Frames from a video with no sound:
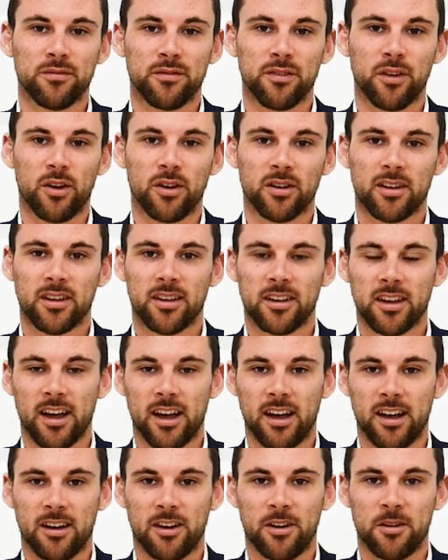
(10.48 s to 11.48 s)
vlog.
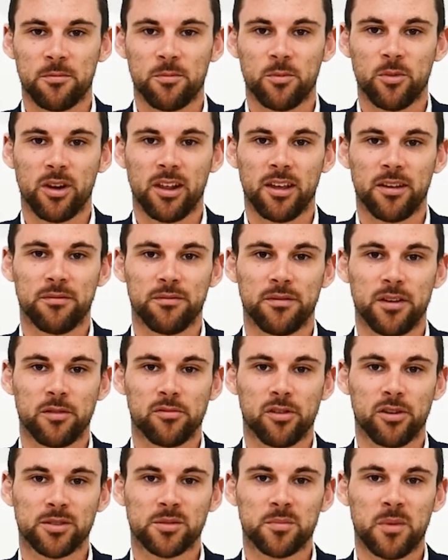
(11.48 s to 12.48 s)
I'm William
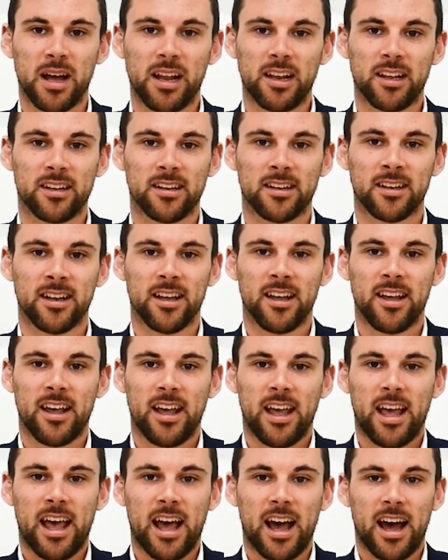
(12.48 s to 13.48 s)
van Roosmalen,
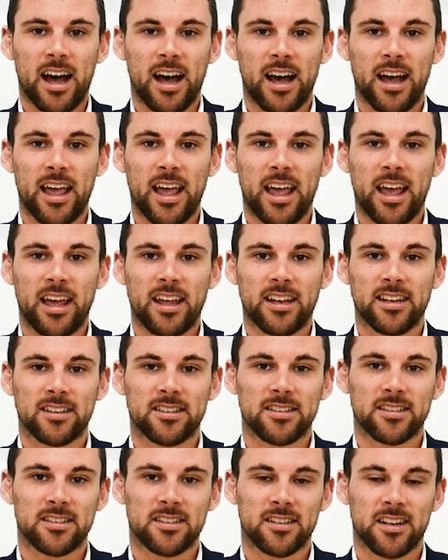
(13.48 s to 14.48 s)

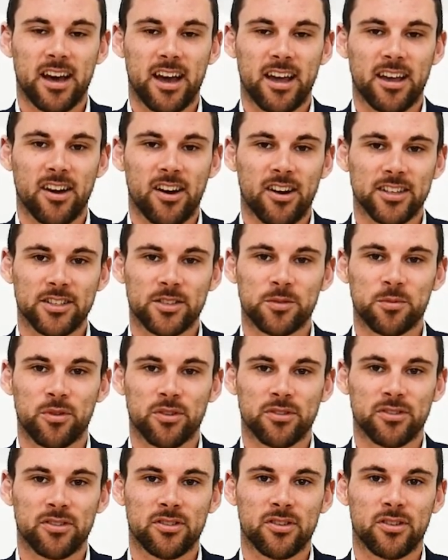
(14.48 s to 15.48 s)
and today I just
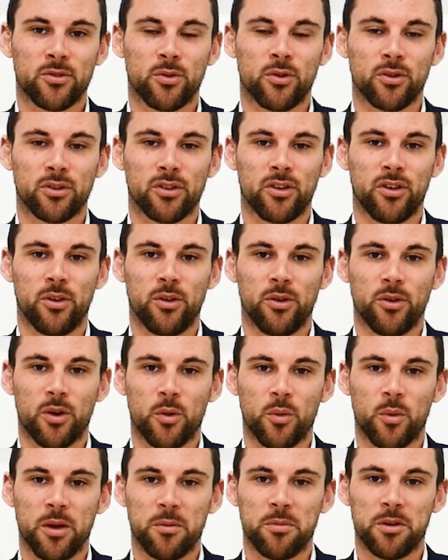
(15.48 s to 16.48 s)
wanted to talk to you
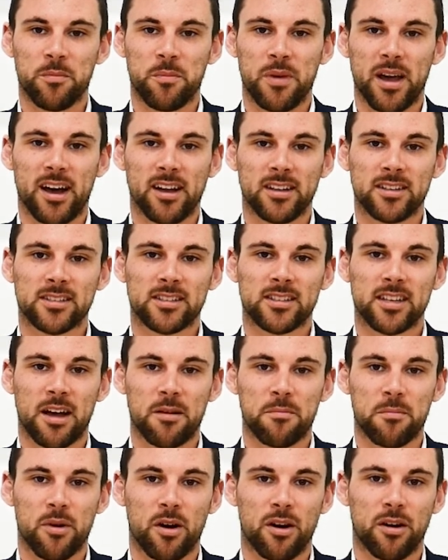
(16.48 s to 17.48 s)
a wee bit about
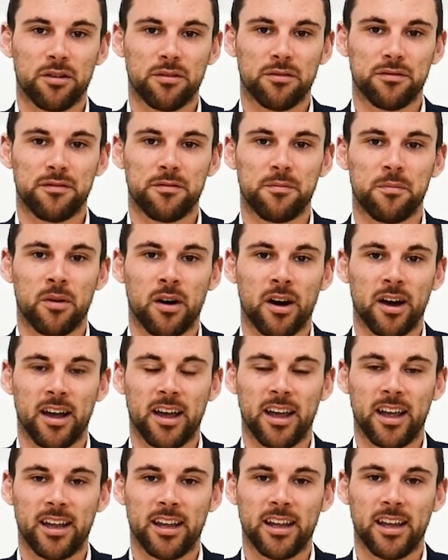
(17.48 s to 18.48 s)
some of
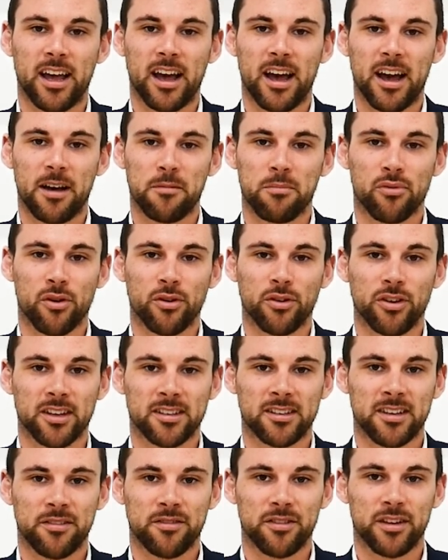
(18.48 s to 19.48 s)
my
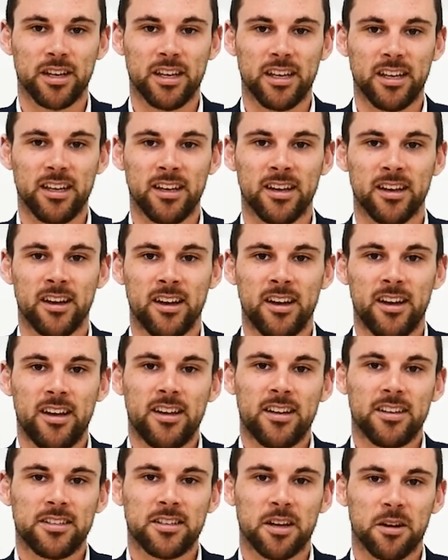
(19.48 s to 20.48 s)
productivity
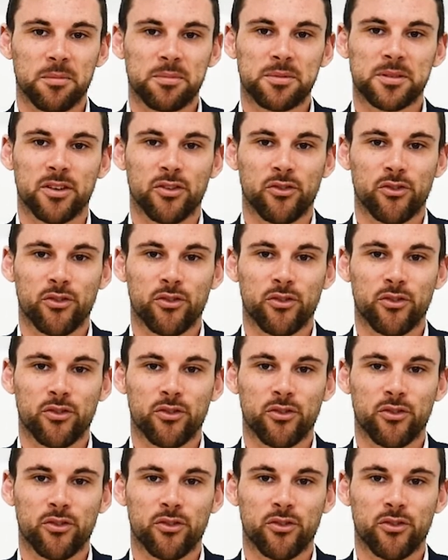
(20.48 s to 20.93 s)
tips and